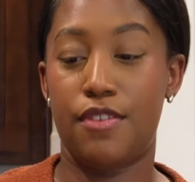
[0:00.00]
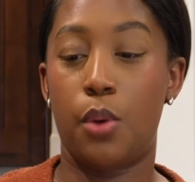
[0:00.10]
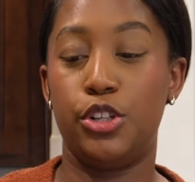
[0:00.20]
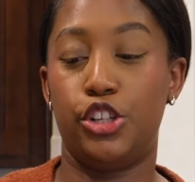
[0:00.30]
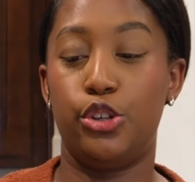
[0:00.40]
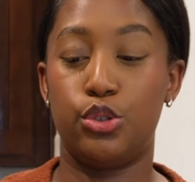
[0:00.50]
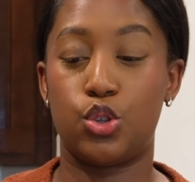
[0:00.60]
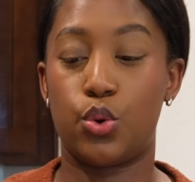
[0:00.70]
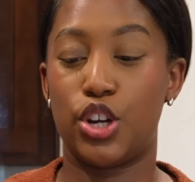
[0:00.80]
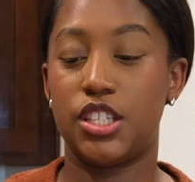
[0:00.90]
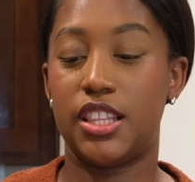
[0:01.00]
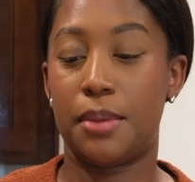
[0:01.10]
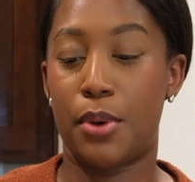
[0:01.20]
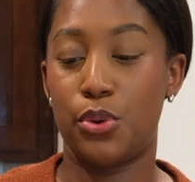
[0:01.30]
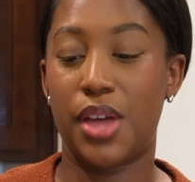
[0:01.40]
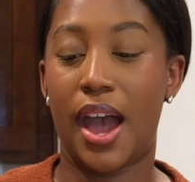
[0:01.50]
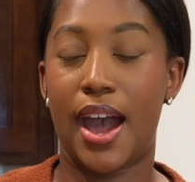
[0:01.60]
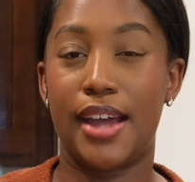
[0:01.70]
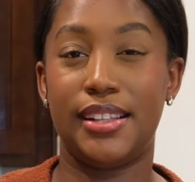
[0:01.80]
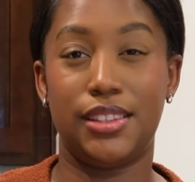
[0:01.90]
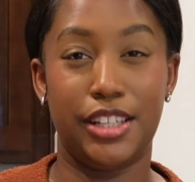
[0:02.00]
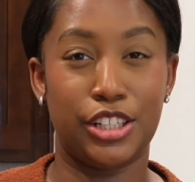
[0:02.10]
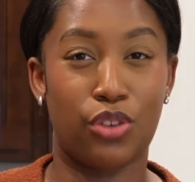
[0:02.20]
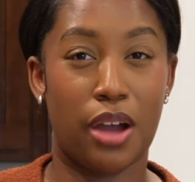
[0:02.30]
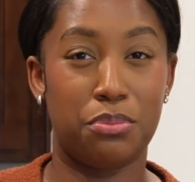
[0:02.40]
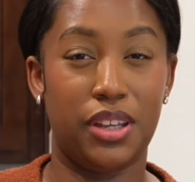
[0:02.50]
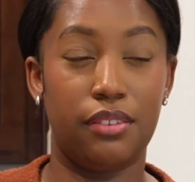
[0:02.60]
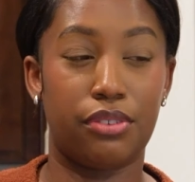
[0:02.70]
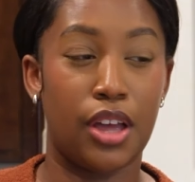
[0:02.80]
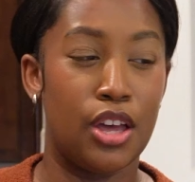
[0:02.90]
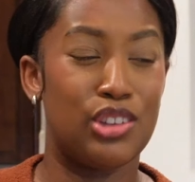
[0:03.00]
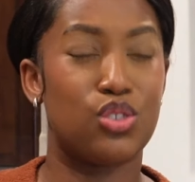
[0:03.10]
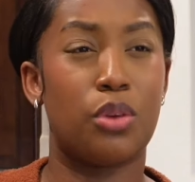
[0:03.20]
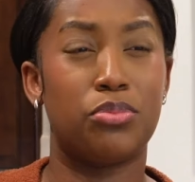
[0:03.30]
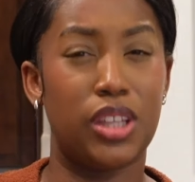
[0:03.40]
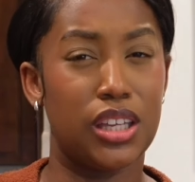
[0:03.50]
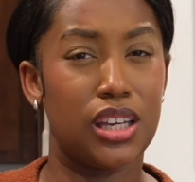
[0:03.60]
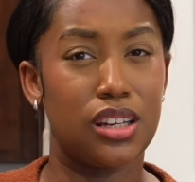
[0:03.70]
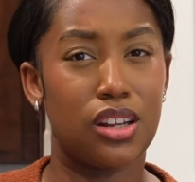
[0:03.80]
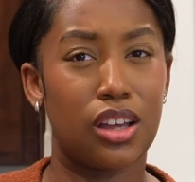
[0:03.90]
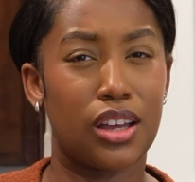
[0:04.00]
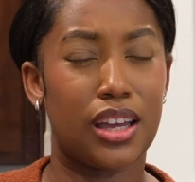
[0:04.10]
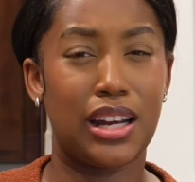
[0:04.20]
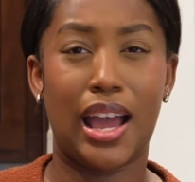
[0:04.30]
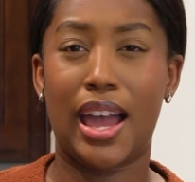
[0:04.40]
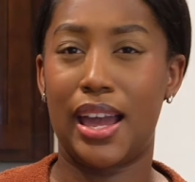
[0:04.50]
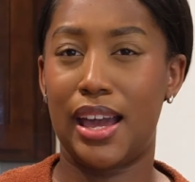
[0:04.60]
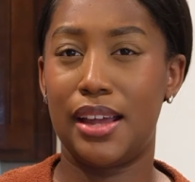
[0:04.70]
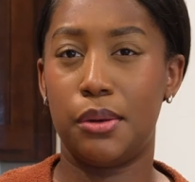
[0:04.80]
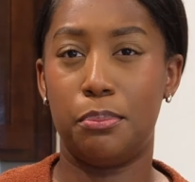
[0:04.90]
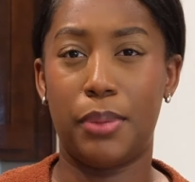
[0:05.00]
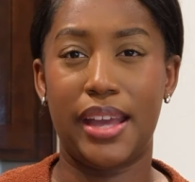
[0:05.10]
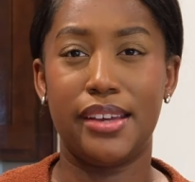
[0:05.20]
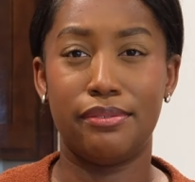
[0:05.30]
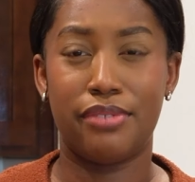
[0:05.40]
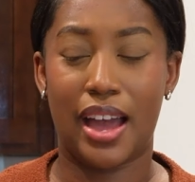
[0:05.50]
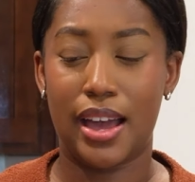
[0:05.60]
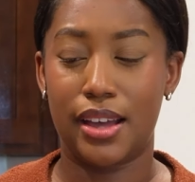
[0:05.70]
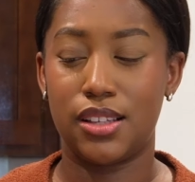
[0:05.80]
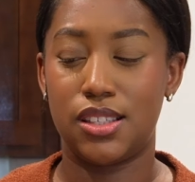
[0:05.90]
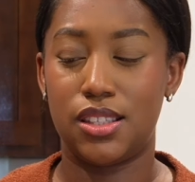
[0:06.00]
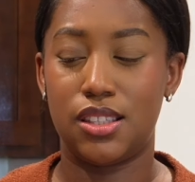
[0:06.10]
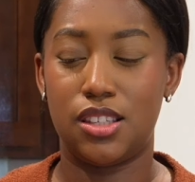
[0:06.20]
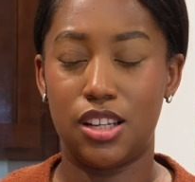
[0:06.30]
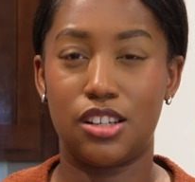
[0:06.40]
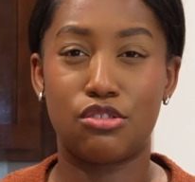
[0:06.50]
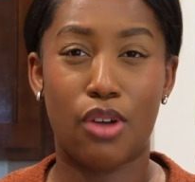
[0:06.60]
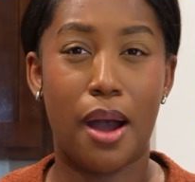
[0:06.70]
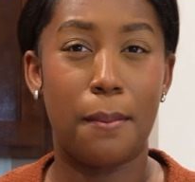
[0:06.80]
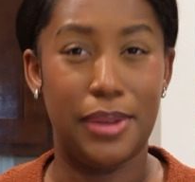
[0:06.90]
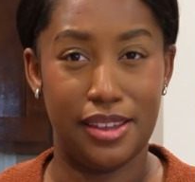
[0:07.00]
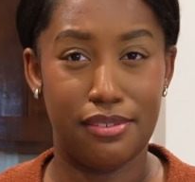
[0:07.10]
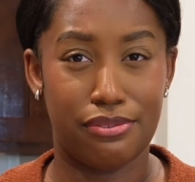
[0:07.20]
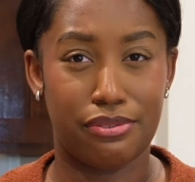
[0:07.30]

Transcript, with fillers: I went to two stores and they both had lean ground beef. So I'm thinking, can I add bacon fat to this ground beef?